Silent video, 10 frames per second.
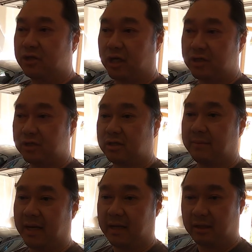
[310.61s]
changes
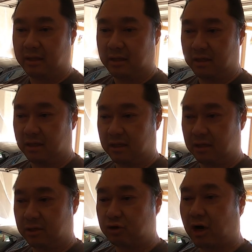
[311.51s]
to make
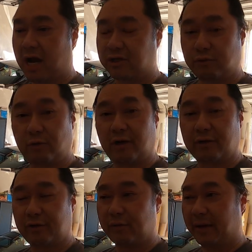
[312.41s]
the traction work
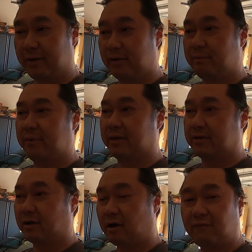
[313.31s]
a little better,
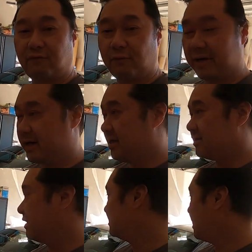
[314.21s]
but the car for what it
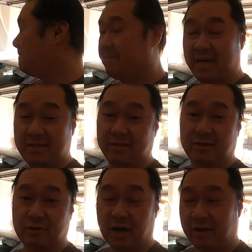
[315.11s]
is
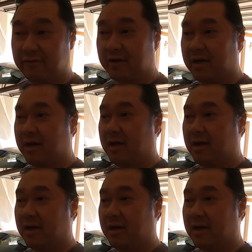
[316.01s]
amazing to drive.